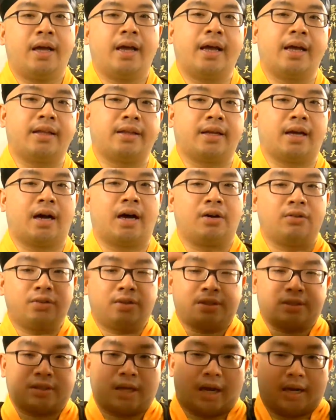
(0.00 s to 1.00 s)
And the
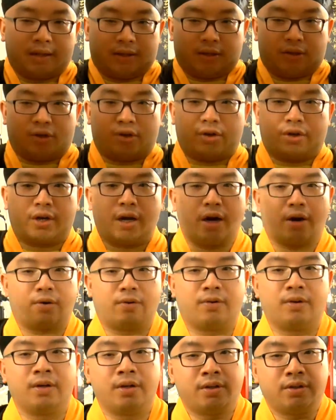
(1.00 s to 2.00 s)
outside, the
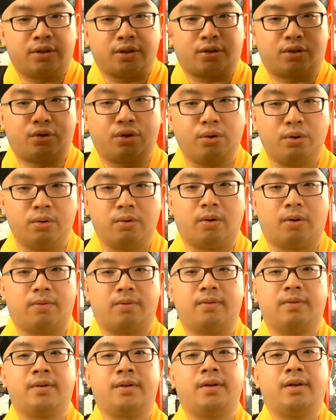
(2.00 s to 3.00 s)
shell, the
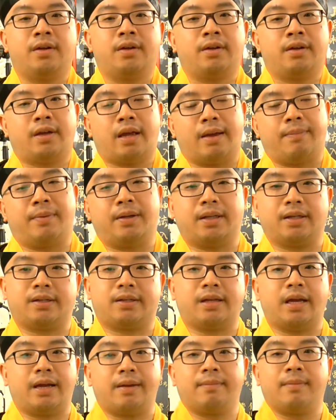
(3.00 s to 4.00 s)
tool can be the
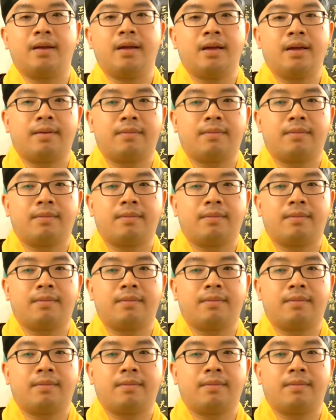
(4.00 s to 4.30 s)
same.